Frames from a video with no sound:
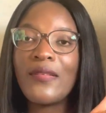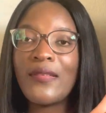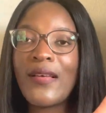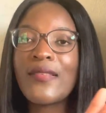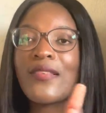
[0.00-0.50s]

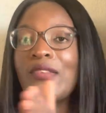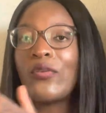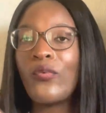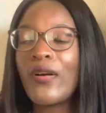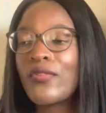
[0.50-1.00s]
nurses at
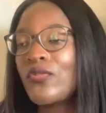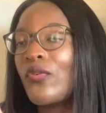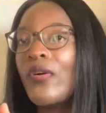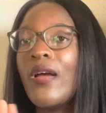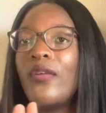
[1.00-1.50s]
work,
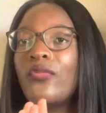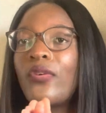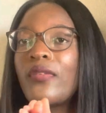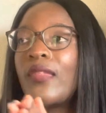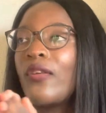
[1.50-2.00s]
so
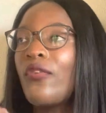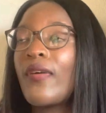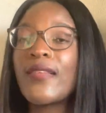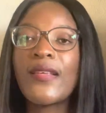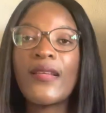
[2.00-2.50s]
not 3 of
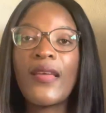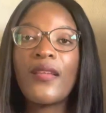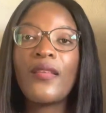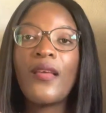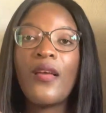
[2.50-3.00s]
us can
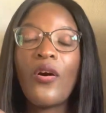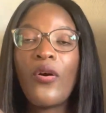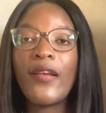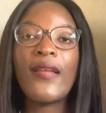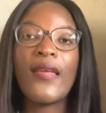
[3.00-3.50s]
get
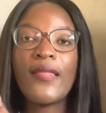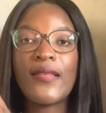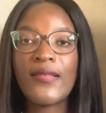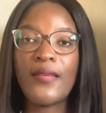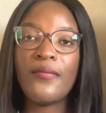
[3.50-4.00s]
holiday in the
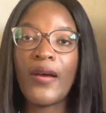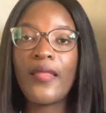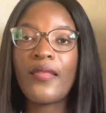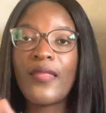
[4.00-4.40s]
same month.